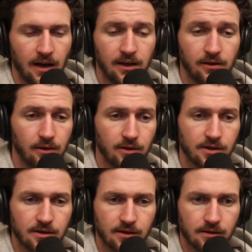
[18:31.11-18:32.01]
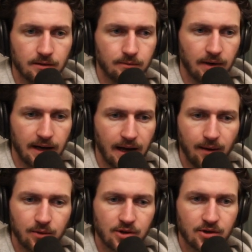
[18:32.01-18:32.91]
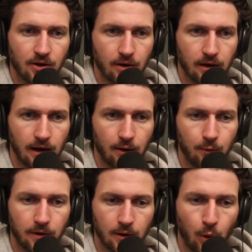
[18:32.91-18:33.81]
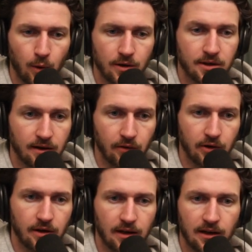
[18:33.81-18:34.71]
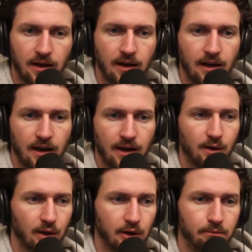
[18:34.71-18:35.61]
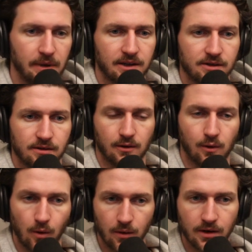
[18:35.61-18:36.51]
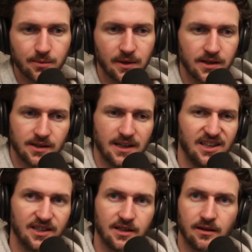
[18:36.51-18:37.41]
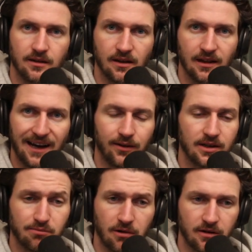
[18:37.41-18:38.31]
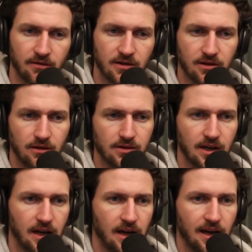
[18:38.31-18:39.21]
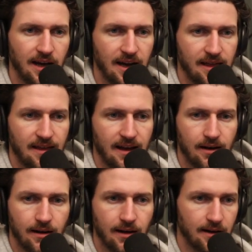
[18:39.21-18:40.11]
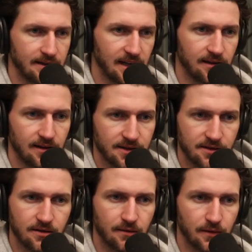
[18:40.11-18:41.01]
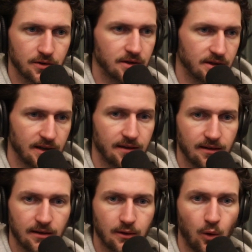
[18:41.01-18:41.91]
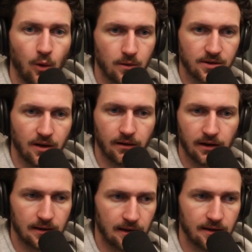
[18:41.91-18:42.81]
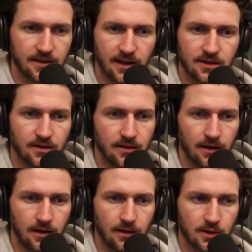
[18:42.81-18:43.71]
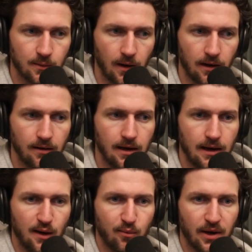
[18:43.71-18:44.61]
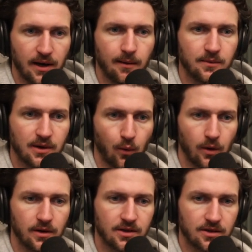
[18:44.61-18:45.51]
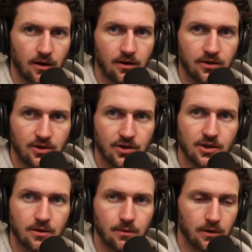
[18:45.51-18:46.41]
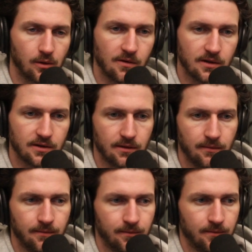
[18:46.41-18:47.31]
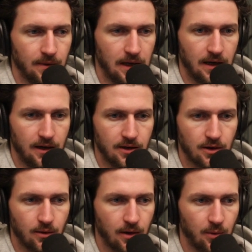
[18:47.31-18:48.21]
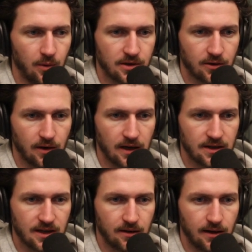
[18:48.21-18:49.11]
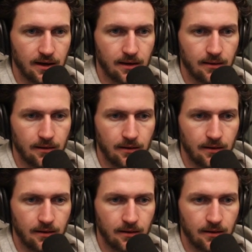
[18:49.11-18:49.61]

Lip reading: And you'll notice I am just starting out with the chorus on everything. And I'm gonna mix the chorus because it is the loudest part of the songs, and then I'll take a listen to the verses and the whole song in context as well, but I'm going to start just with the chorus. So what does the crash sound like?